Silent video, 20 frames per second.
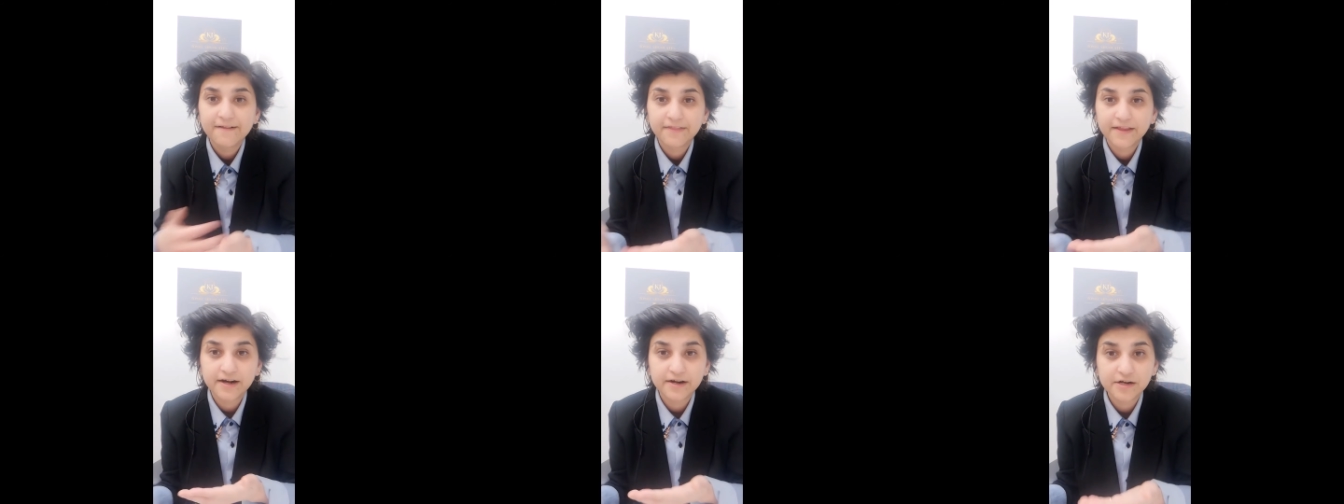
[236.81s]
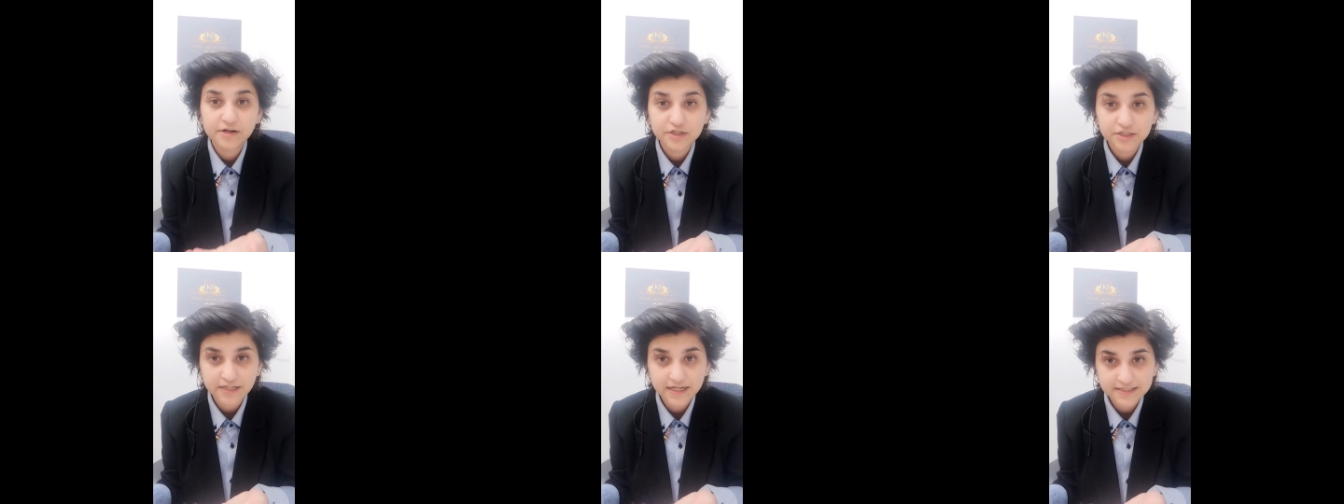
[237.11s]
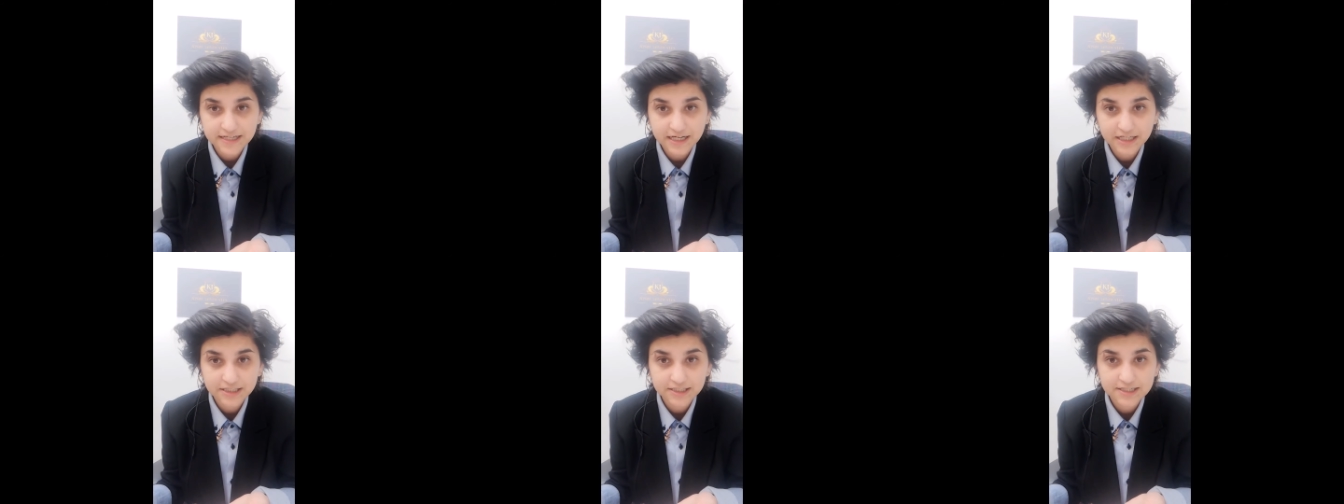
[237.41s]
there are no
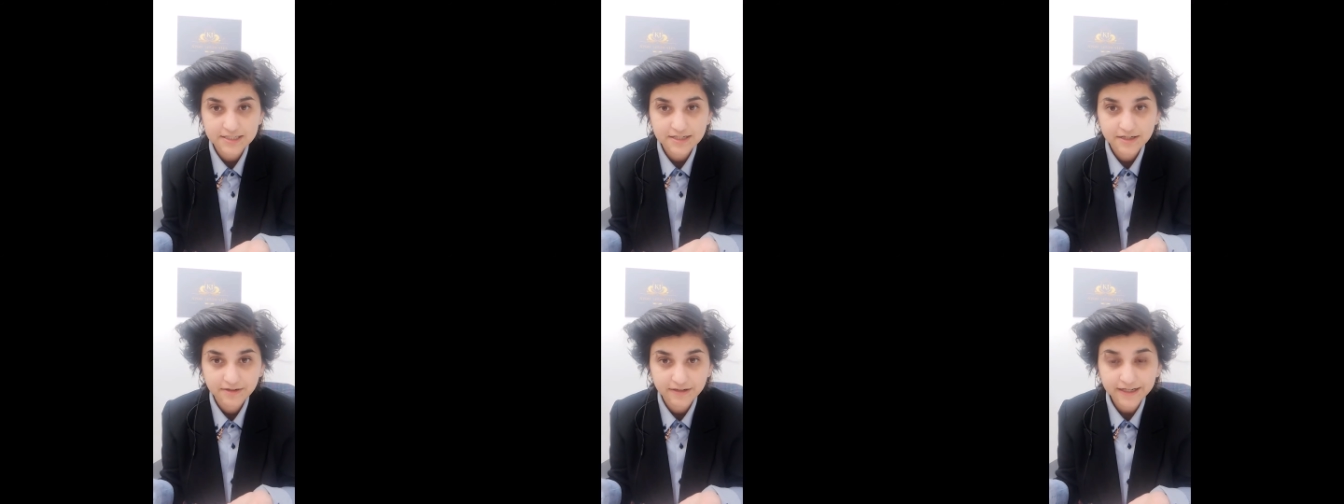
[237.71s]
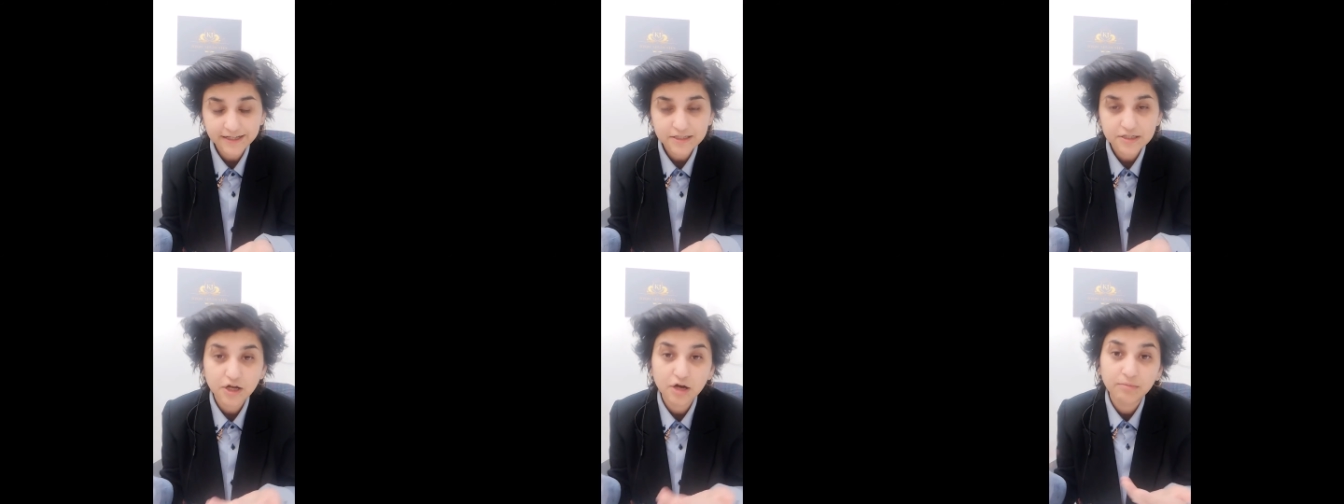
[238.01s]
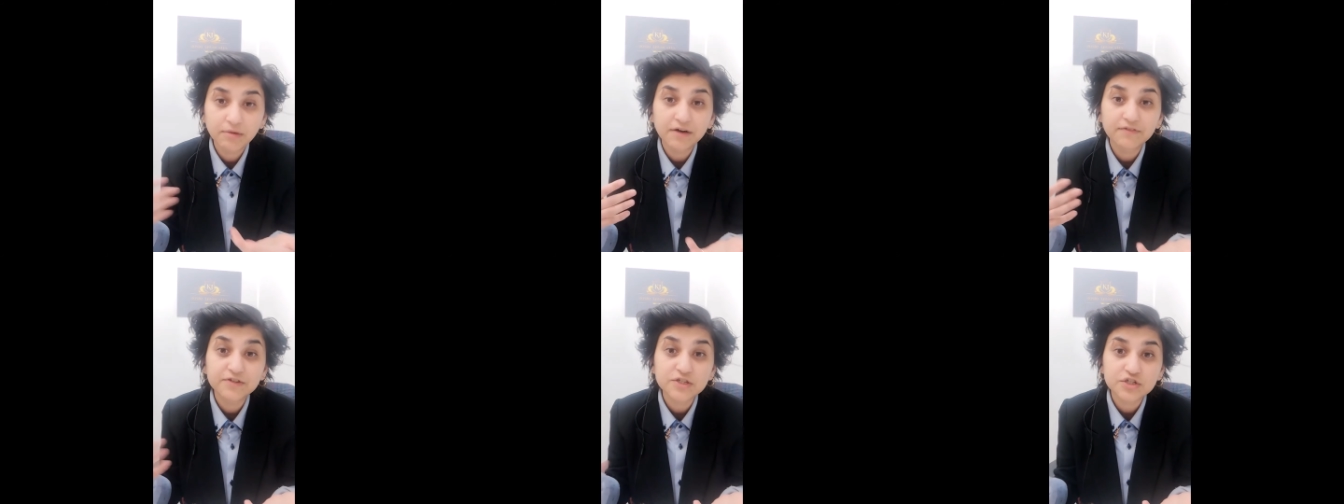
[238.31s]
transactions, right? So
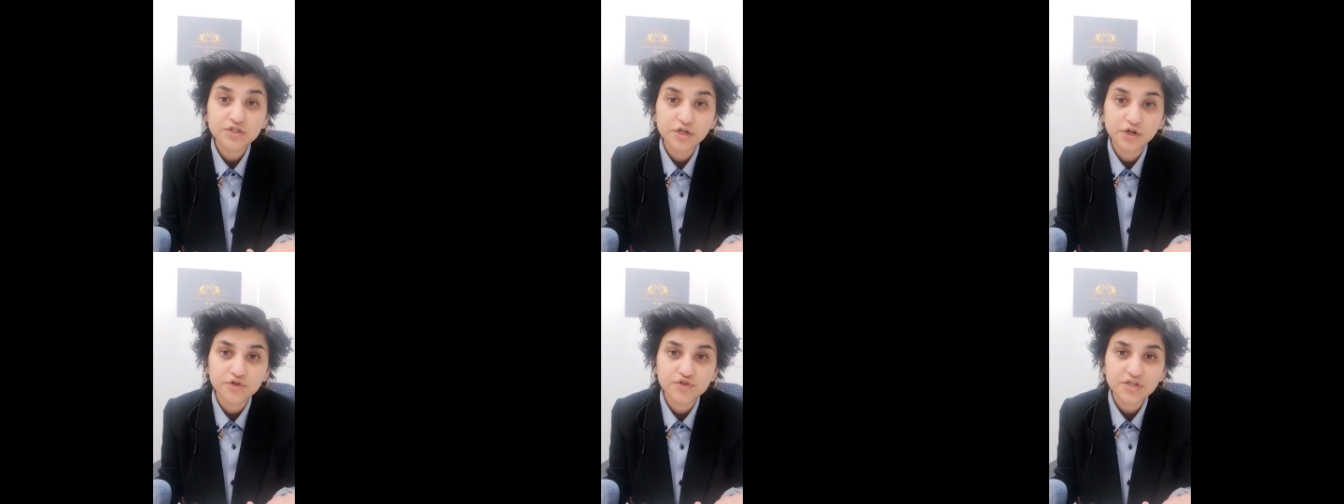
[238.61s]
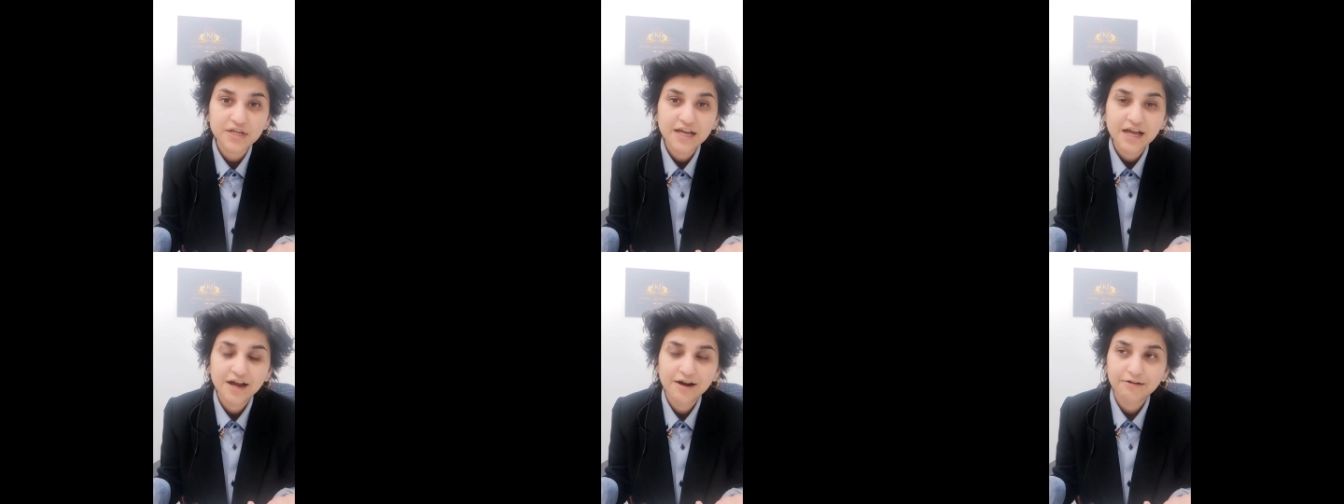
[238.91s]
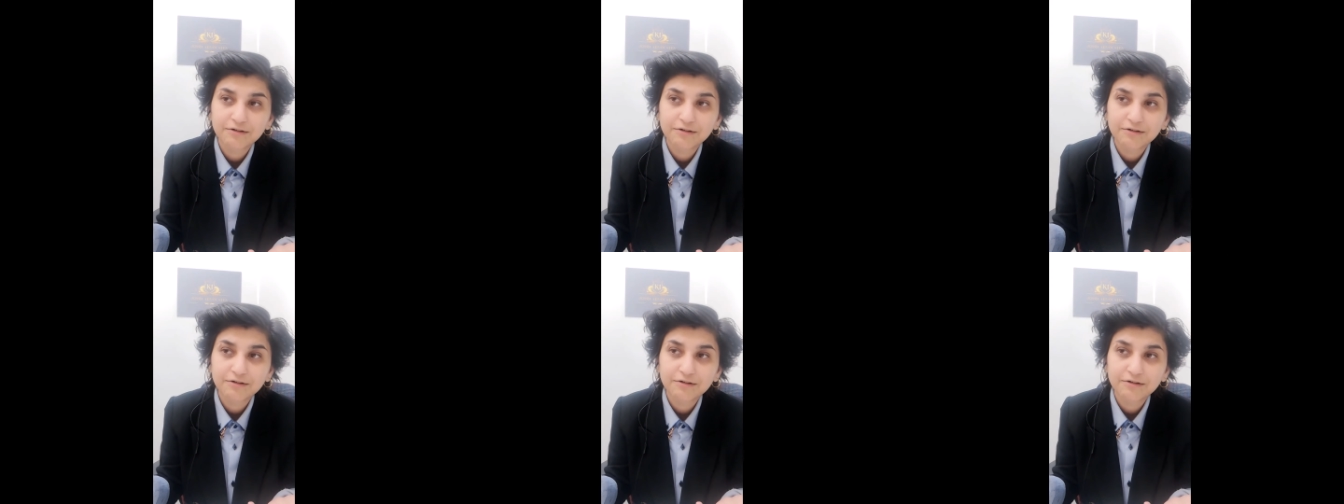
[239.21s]
Home Office knows.